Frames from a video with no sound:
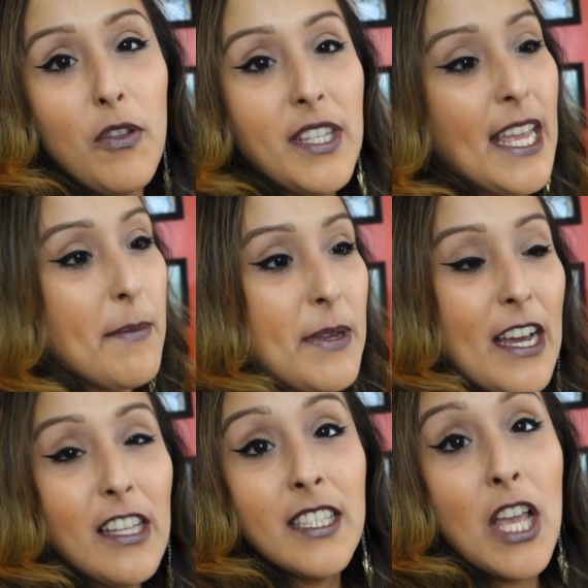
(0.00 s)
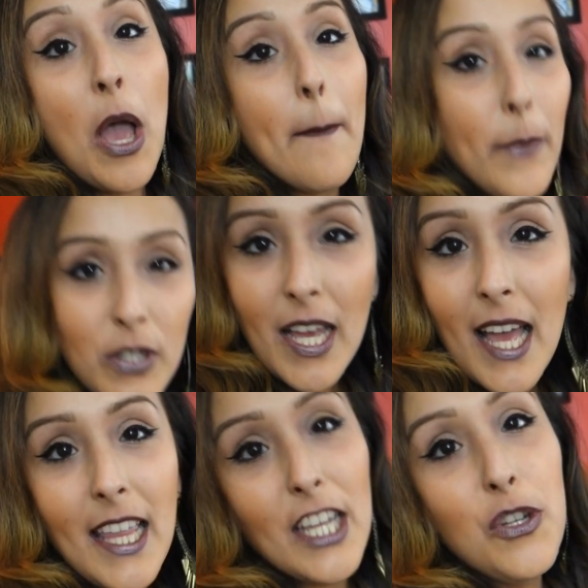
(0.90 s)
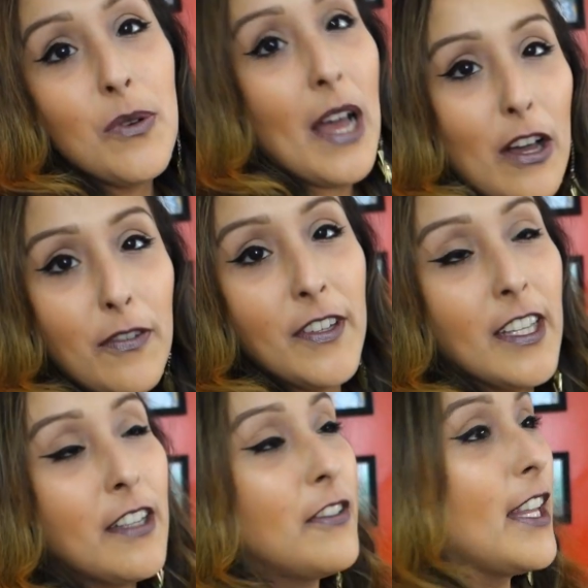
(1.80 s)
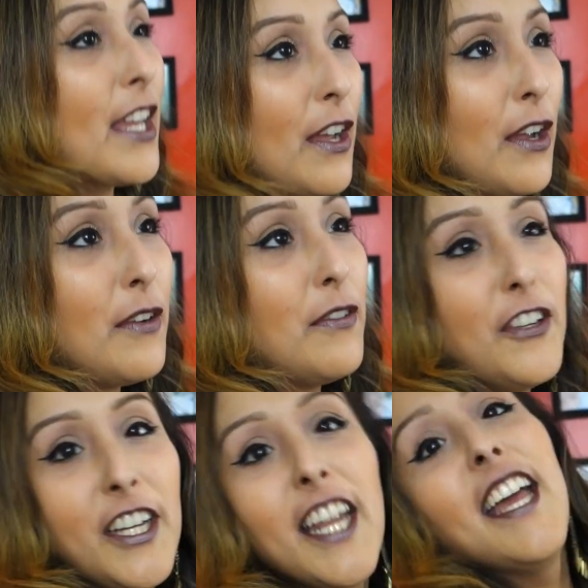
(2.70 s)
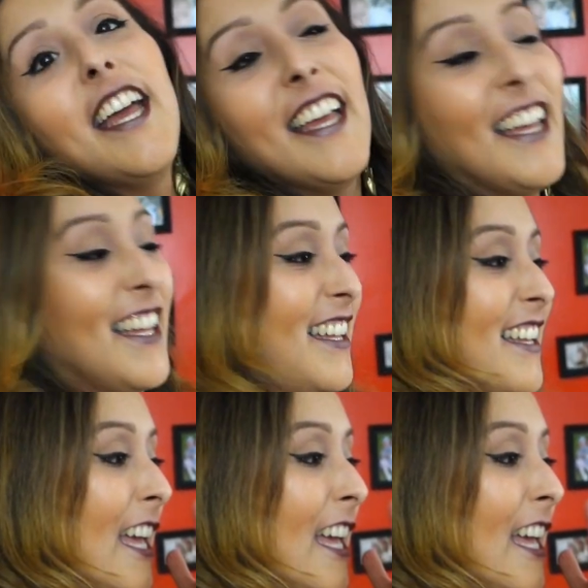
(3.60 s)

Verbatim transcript: all these hand-me-downs. Buddha had like a new outfit for like every day.